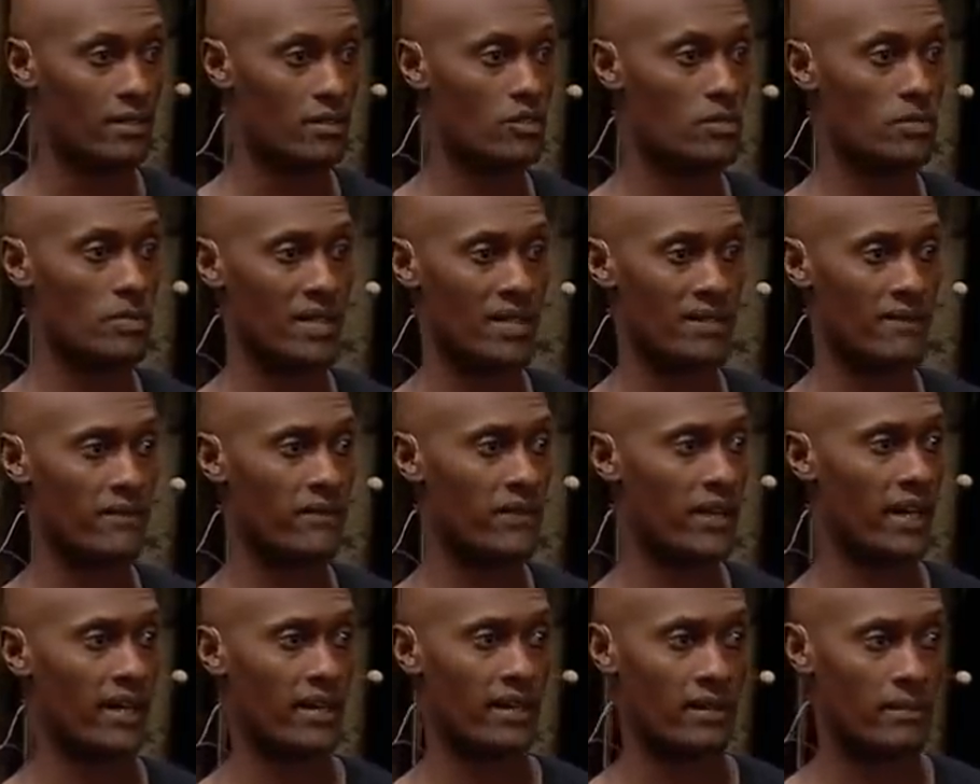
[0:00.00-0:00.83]
to be
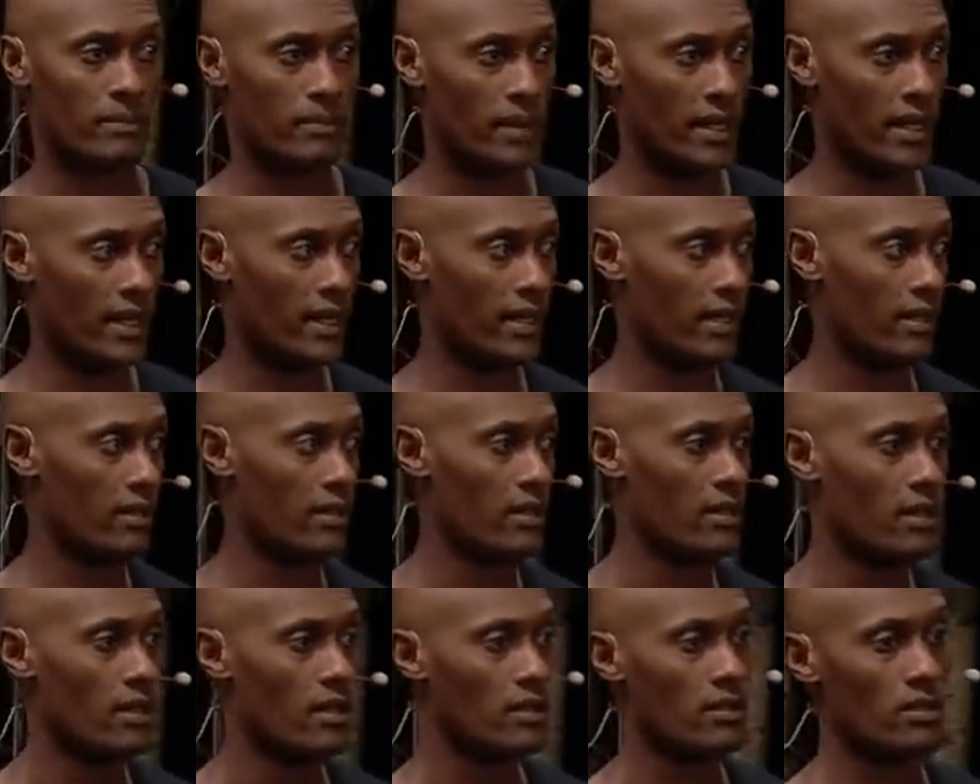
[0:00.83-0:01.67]
invited by
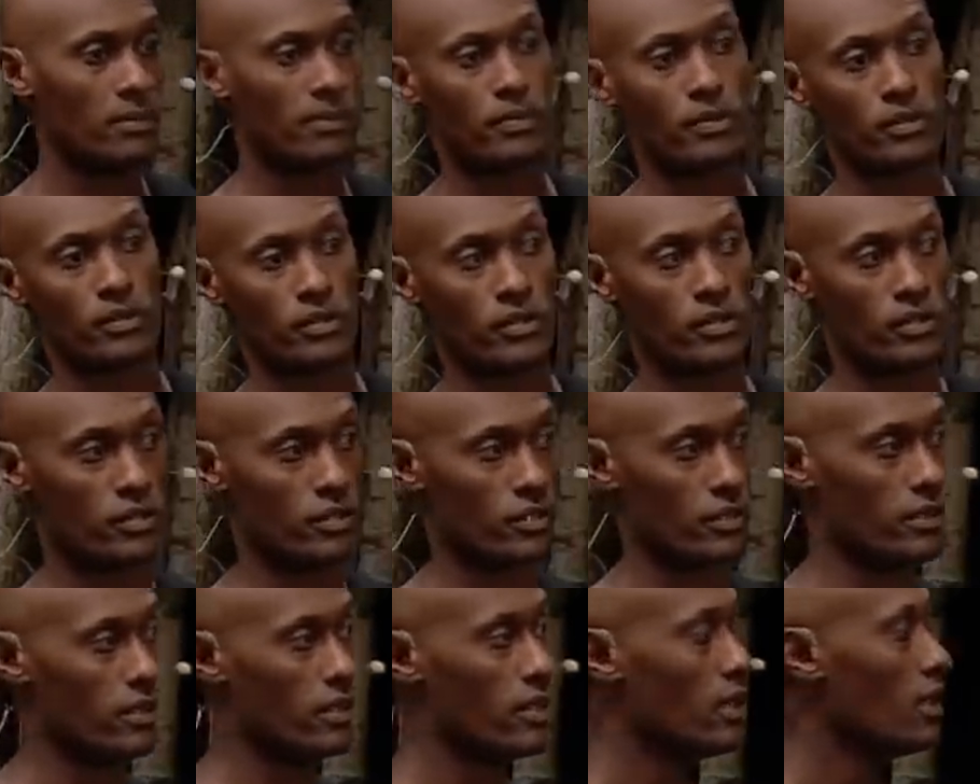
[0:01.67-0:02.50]
the
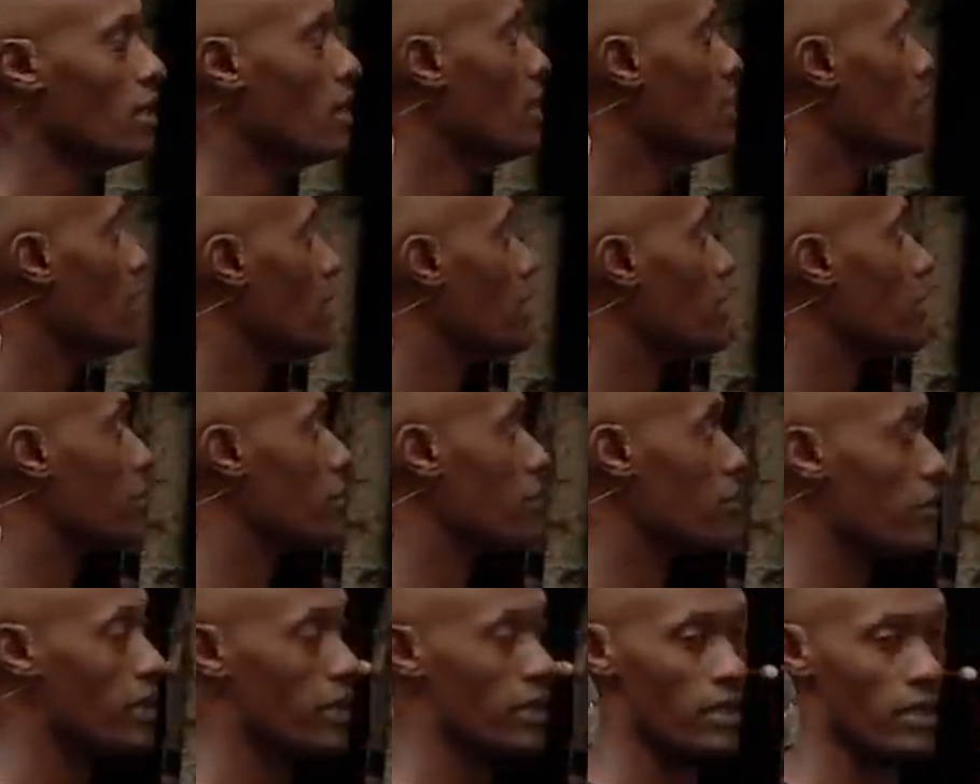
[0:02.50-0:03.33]
producer
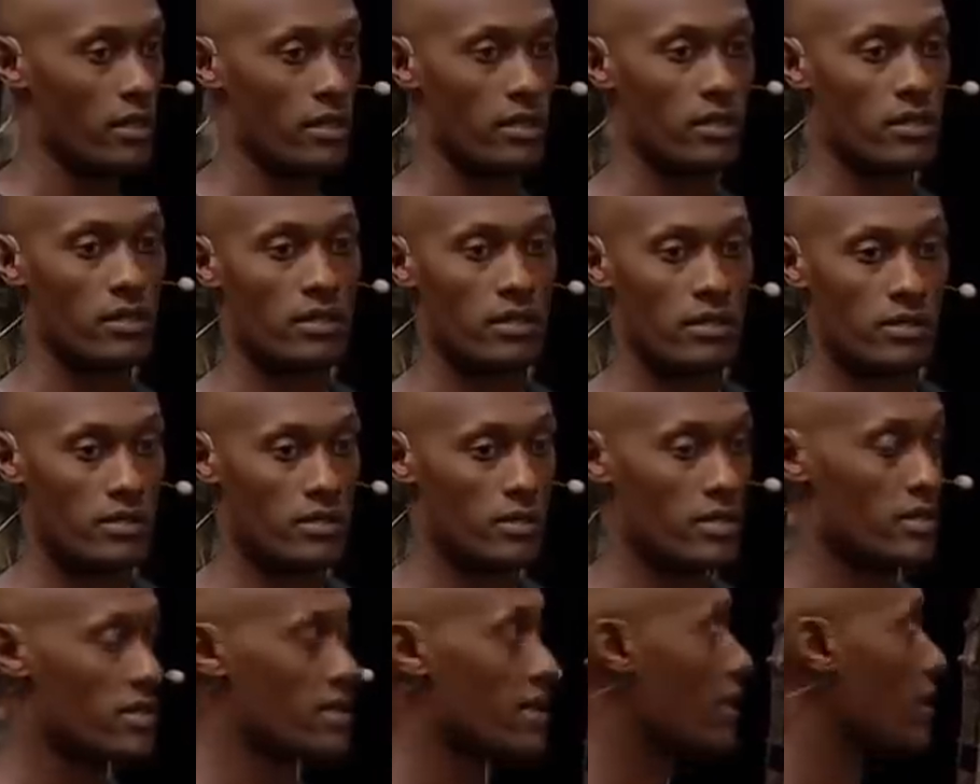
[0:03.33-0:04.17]
into their, into
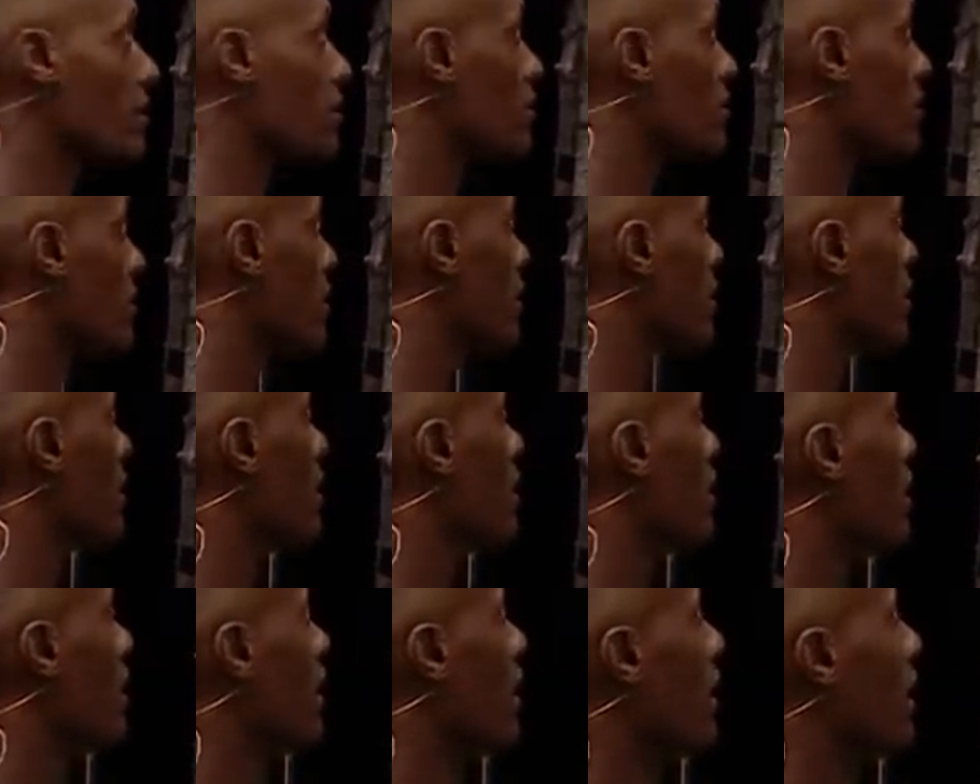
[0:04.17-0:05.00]
their sanctuary.
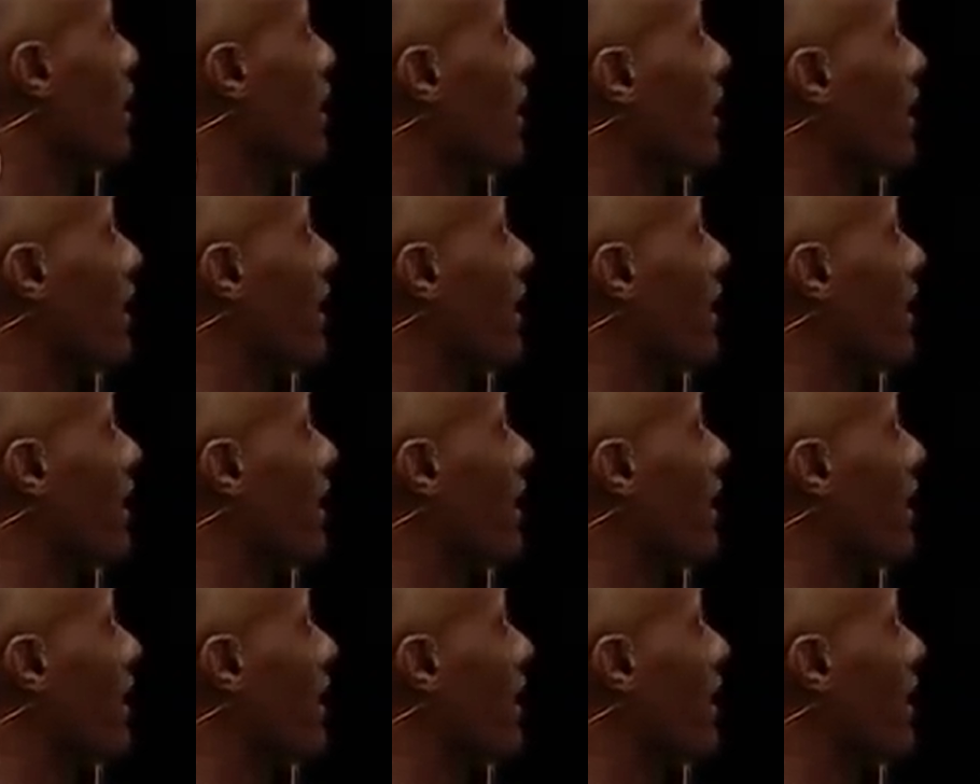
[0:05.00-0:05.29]
I